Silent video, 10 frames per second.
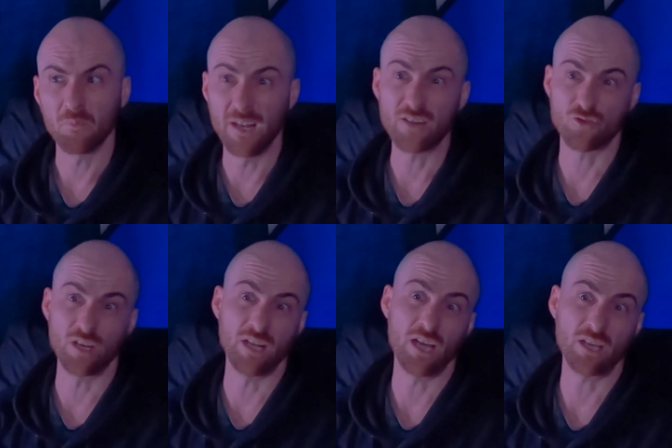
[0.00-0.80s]

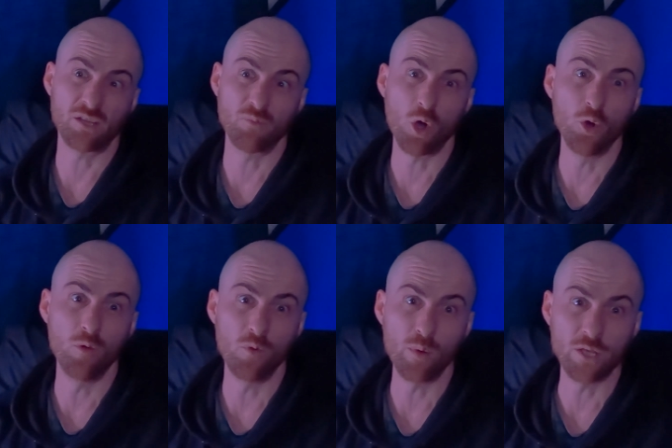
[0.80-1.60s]
Literally, like not an
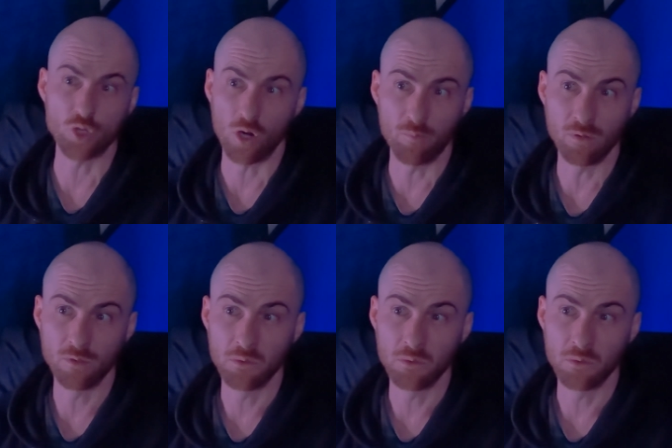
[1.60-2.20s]
over week job.